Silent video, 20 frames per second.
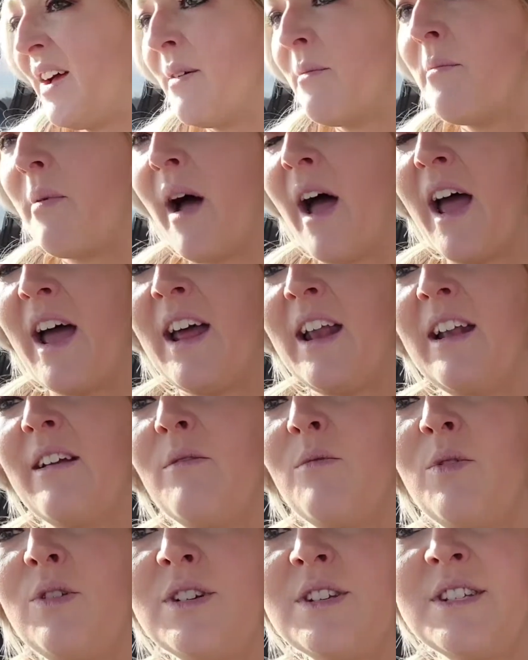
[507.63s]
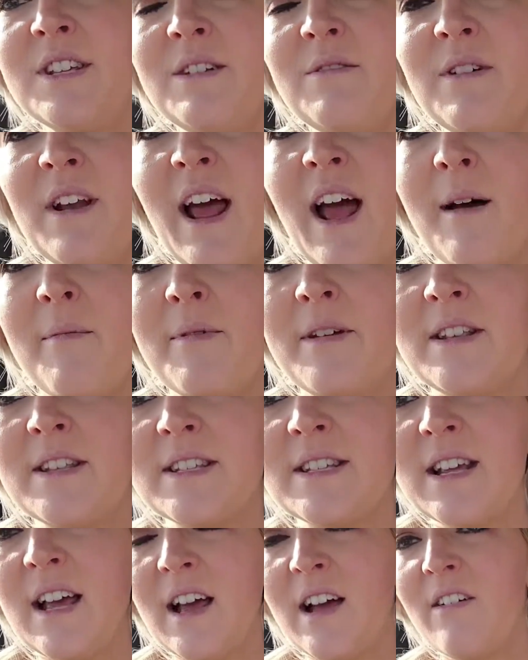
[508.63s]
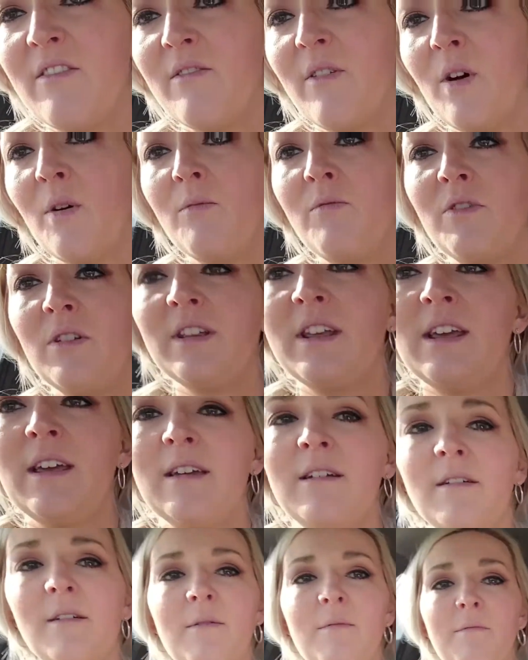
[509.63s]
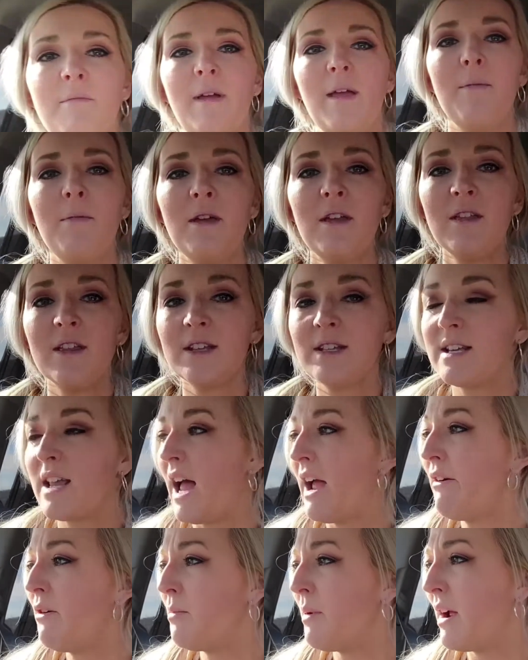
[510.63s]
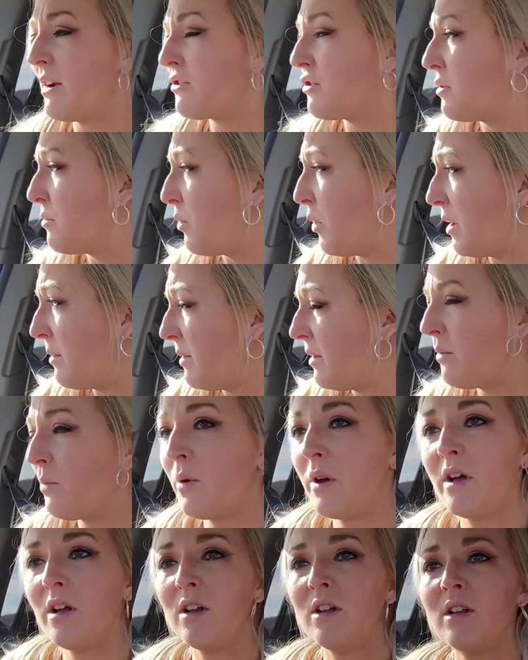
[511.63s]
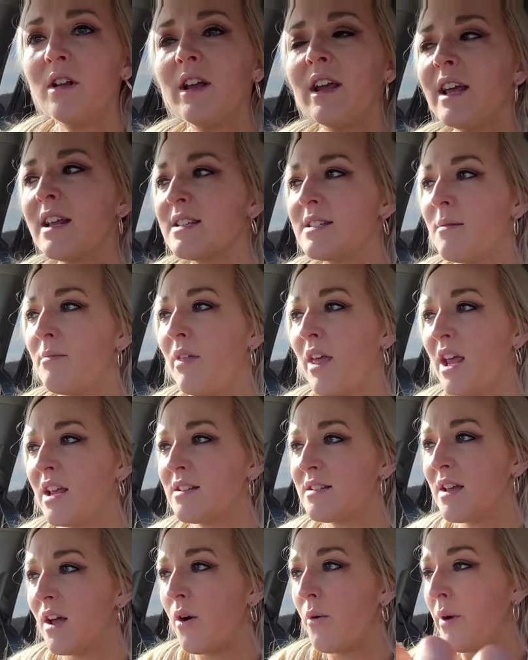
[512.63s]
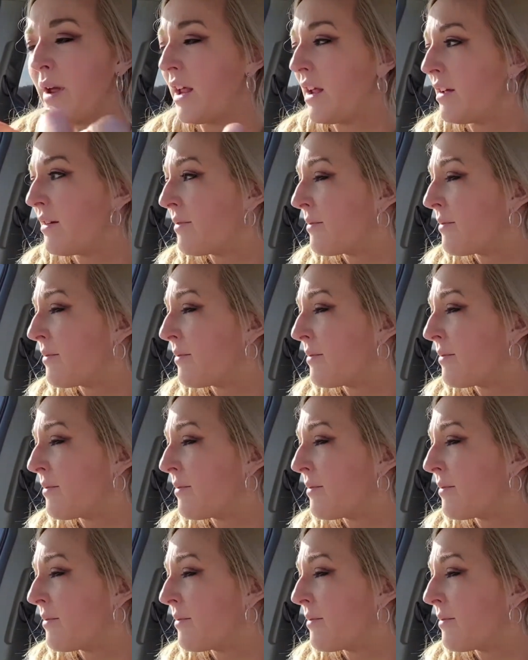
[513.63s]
But we'll see what happens. Hopefully maybe this chiropractor appointment will get some things going.